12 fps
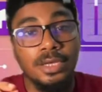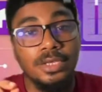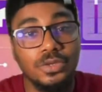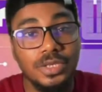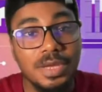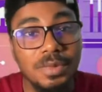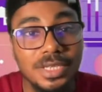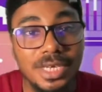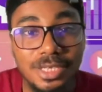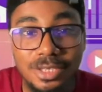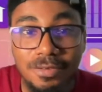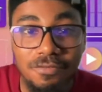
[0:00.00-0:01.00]
Udemy
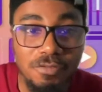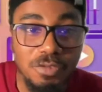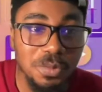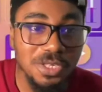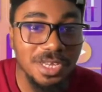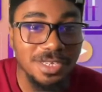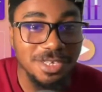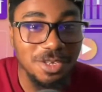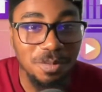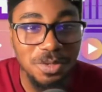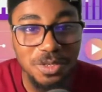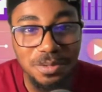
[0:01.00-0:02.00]
takes 50% as
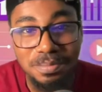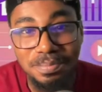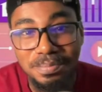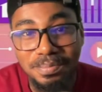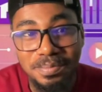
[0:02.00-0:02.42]
commission